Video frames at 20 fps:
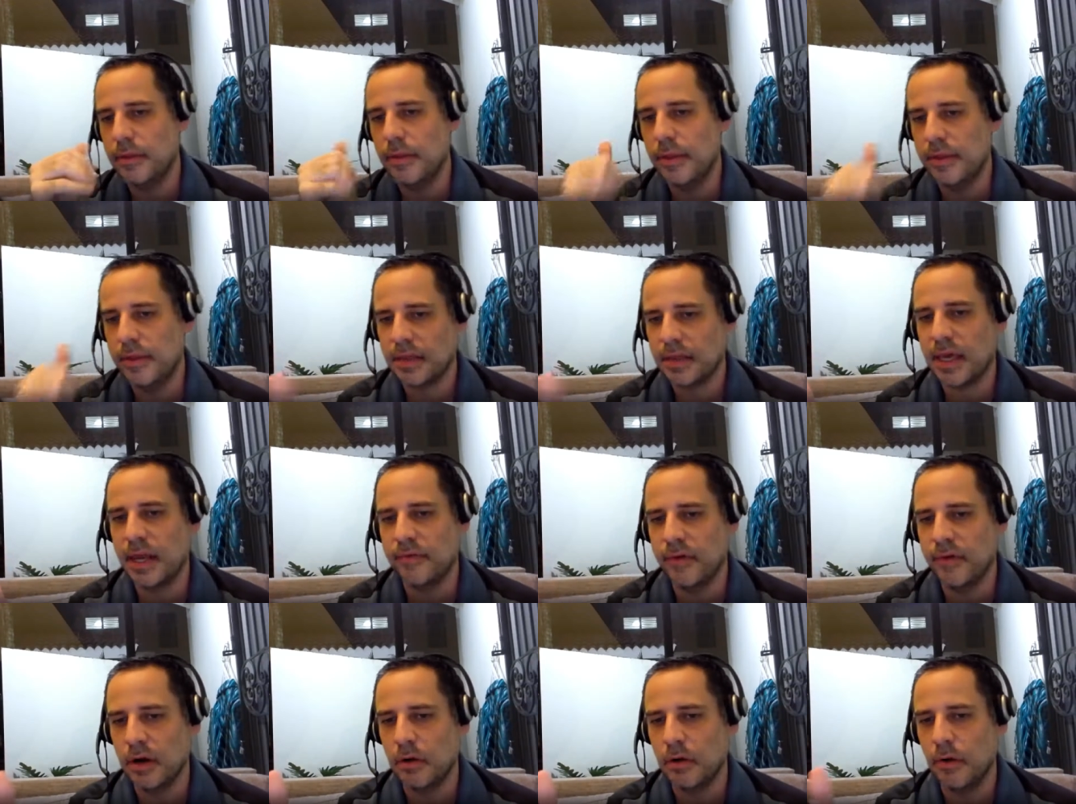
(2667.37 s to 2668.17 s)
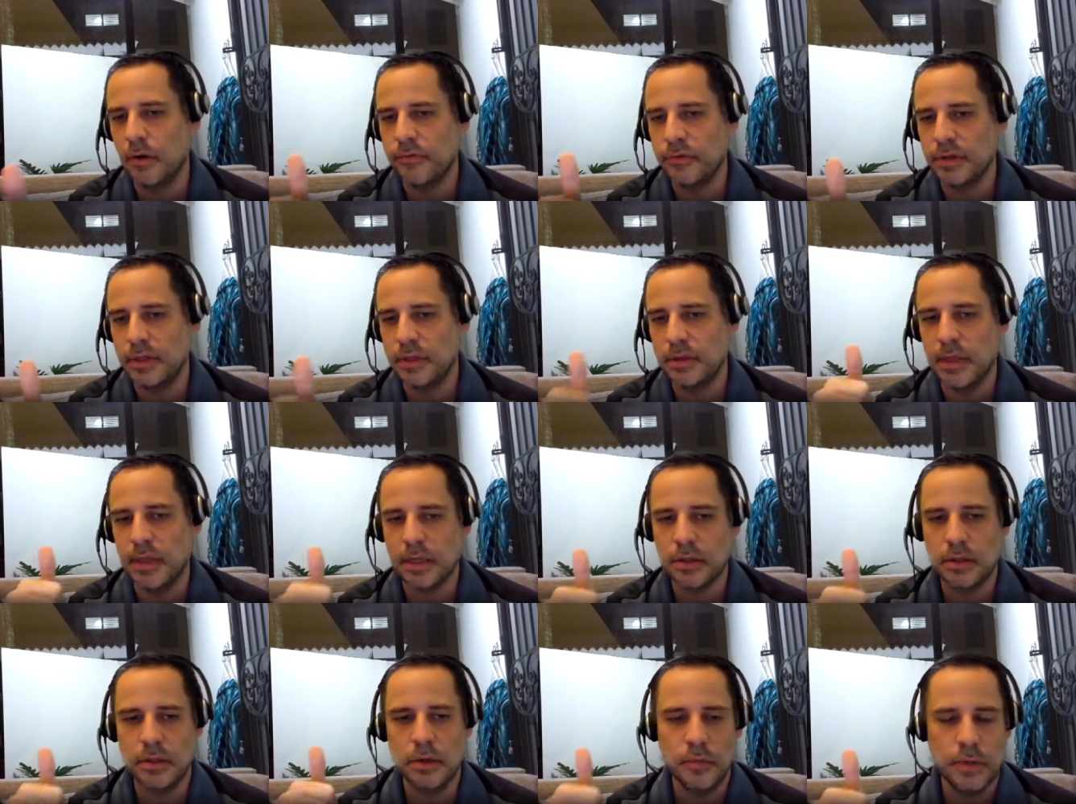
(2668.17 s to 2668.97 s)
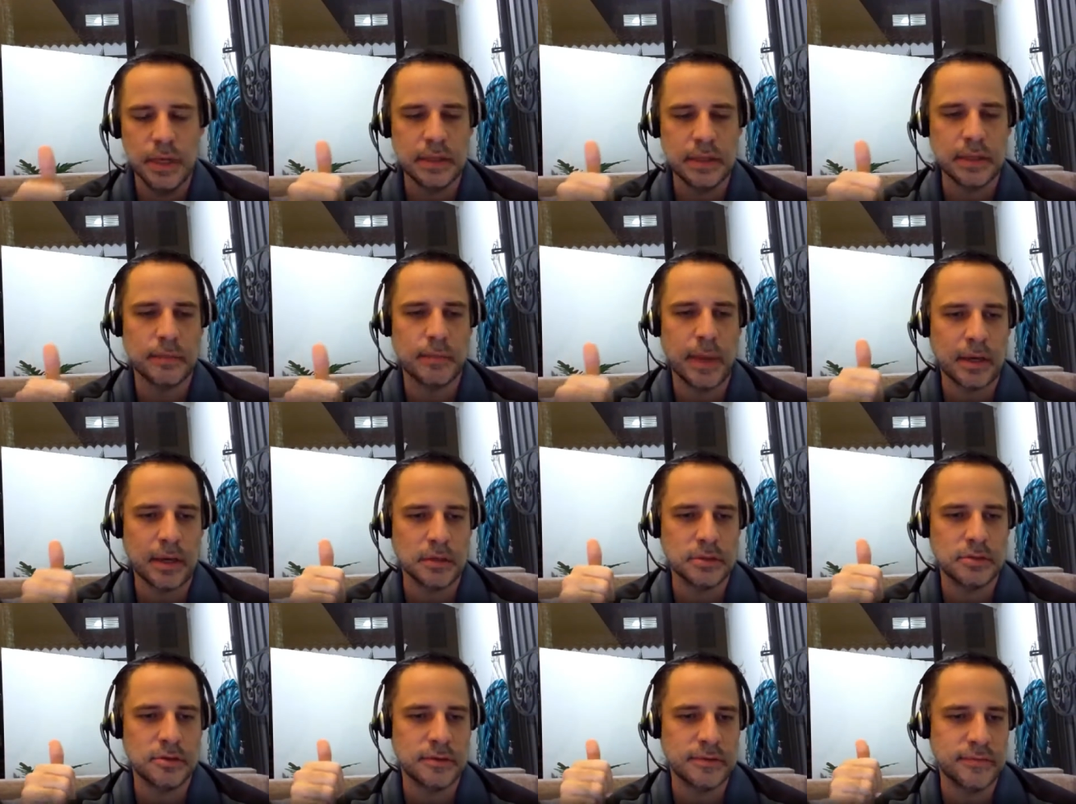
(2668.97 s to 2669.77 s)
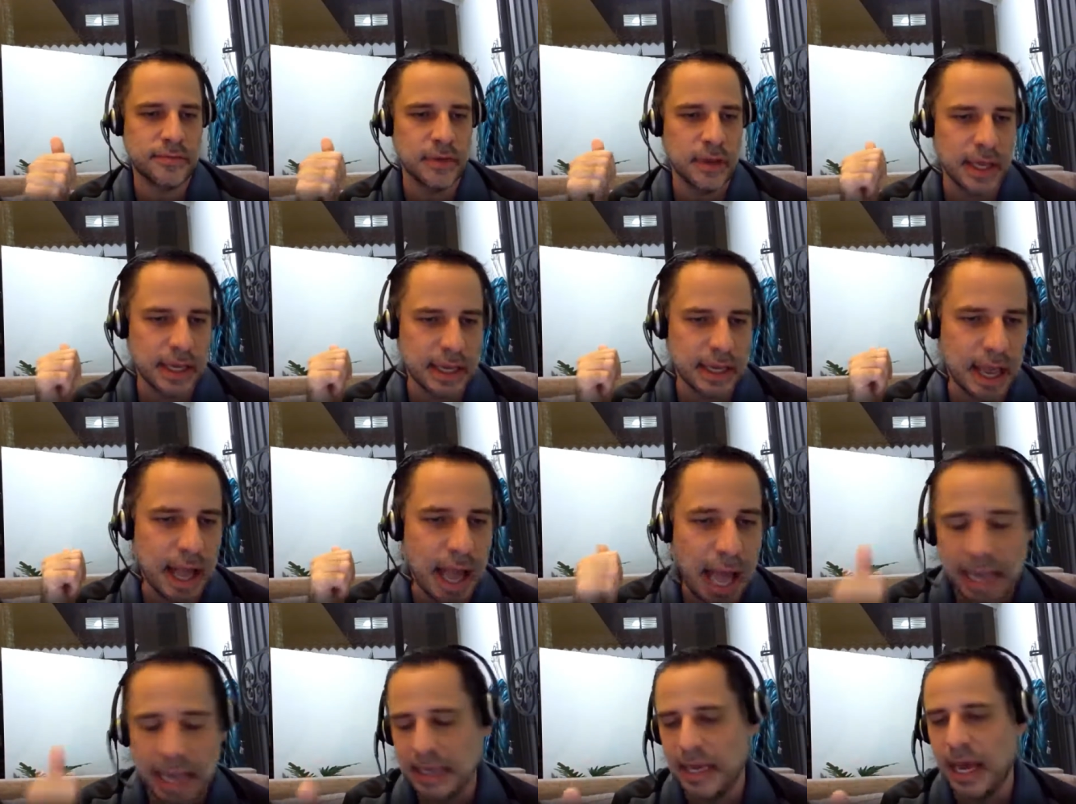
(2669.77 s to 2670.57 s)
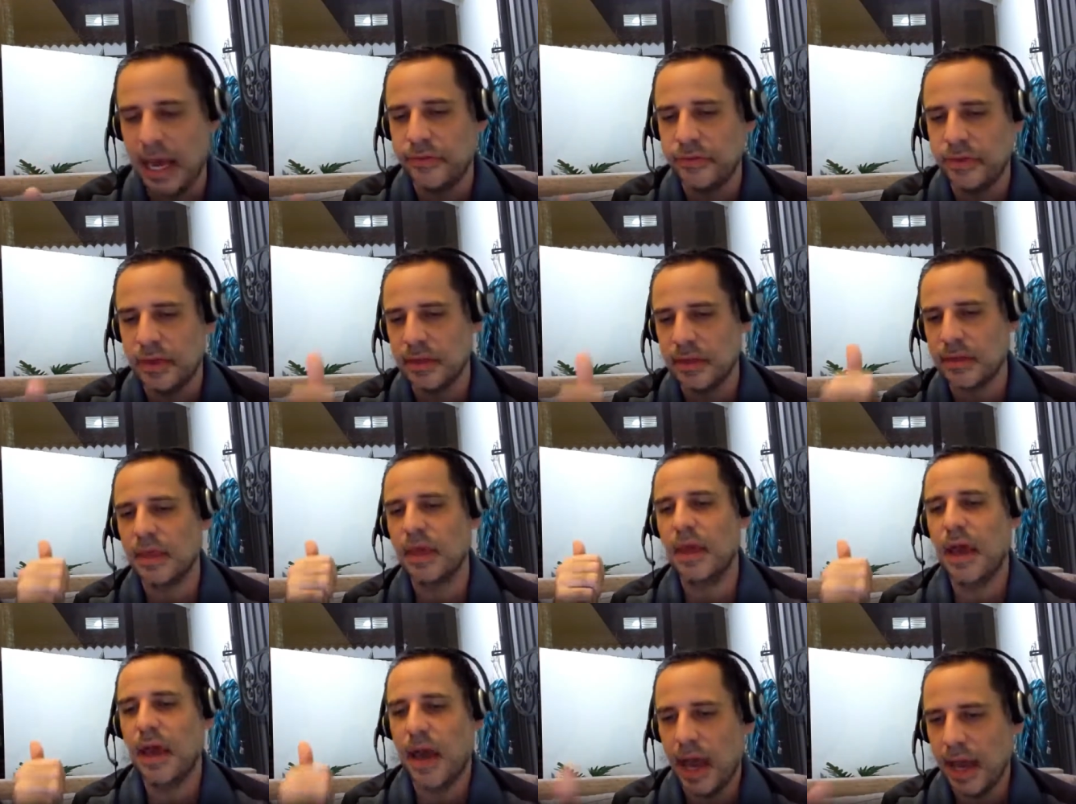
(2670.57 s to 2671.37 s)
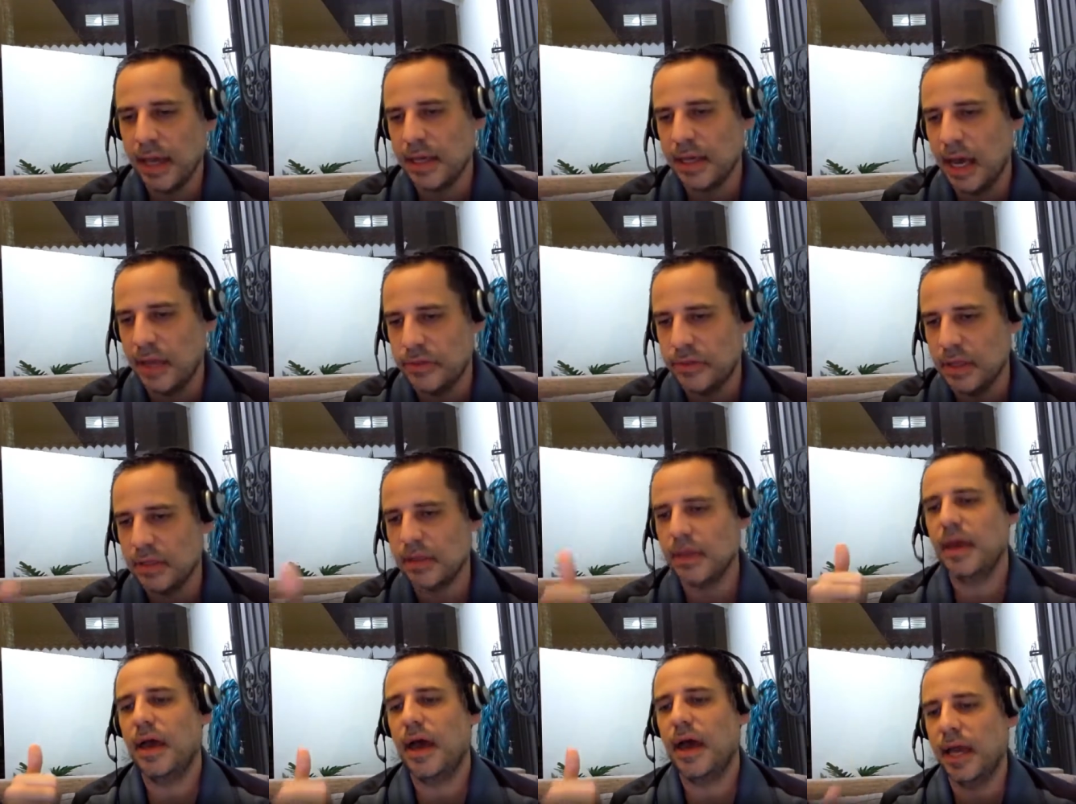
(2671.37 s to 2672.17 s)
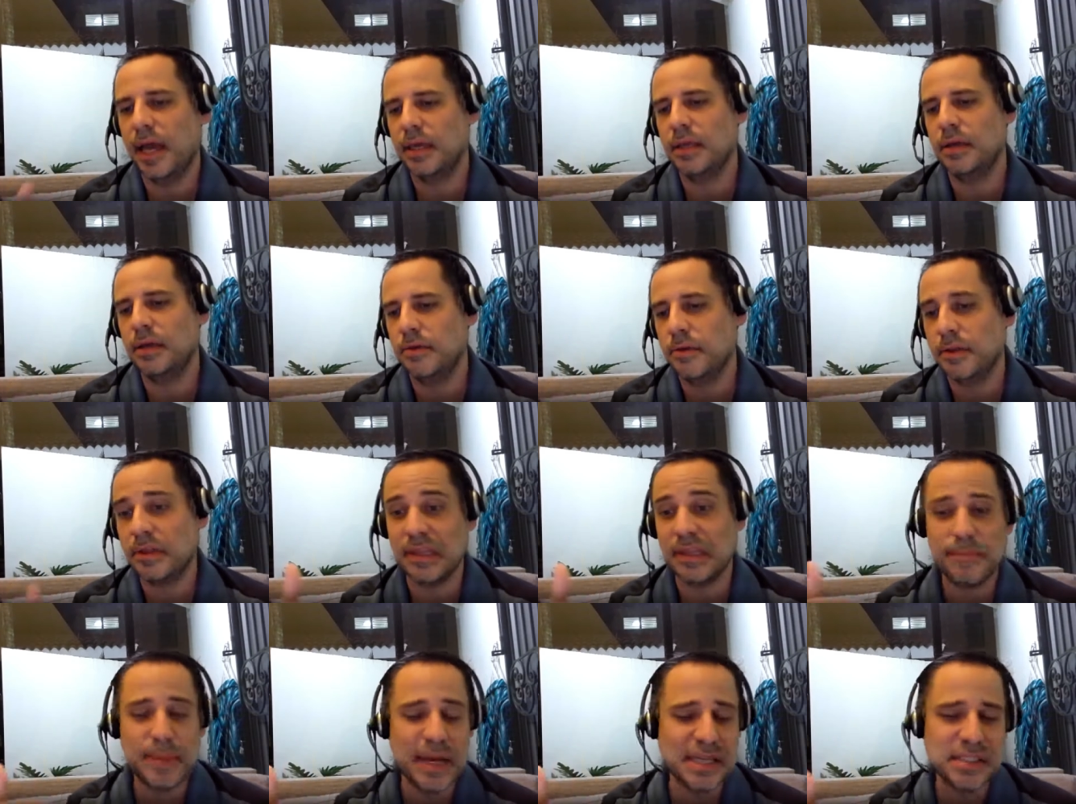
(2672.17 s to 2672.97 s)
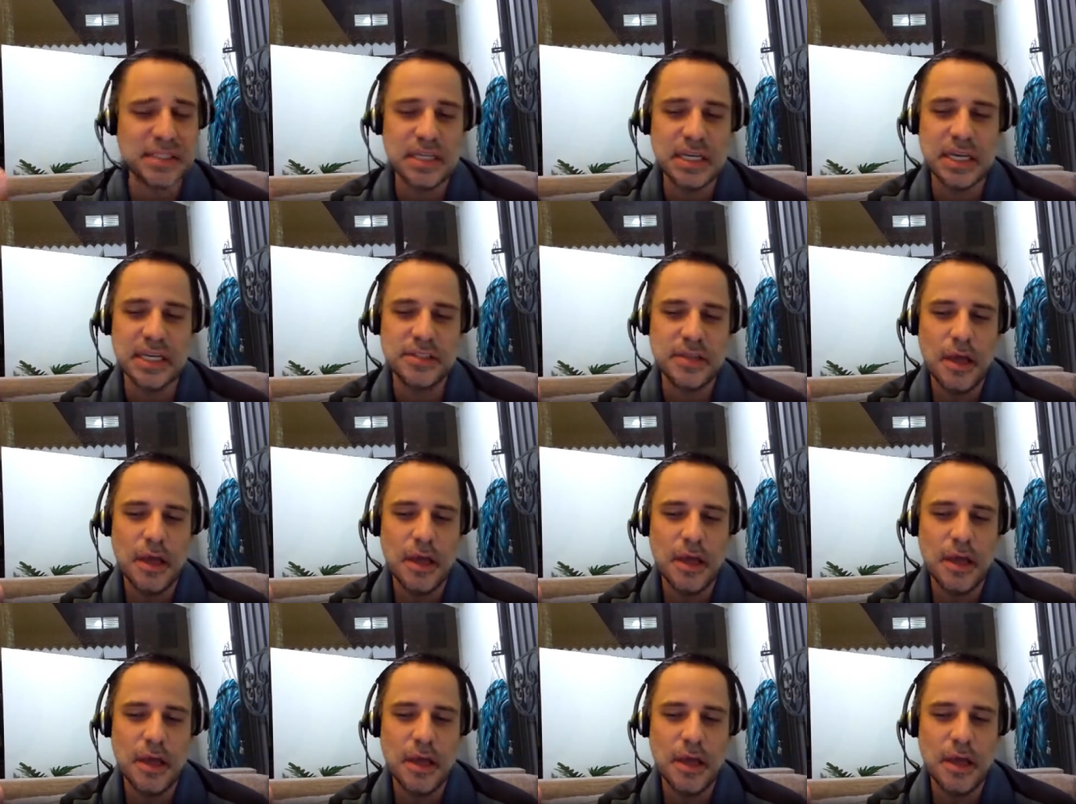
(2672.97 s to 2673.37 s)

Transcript: And that's kind of our goal for these next 2 weeks, is make our students feel like, I got this, I can do this, especially because